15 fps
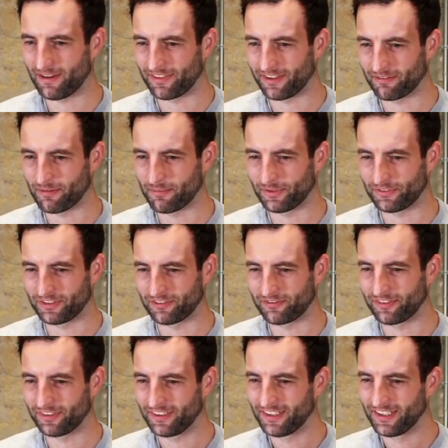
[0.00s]
I think we must
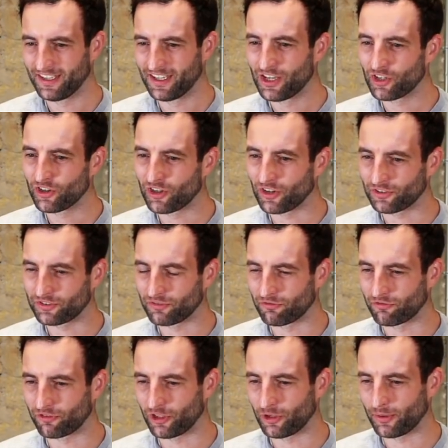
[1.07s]
have got some
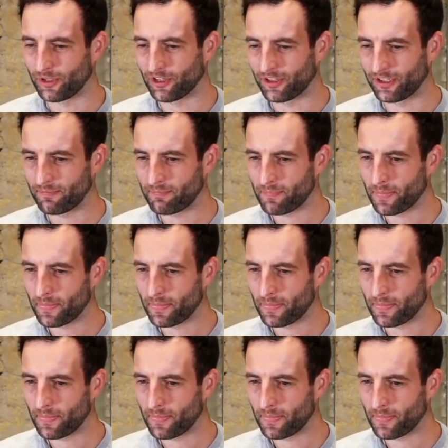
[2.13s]
fluid on it.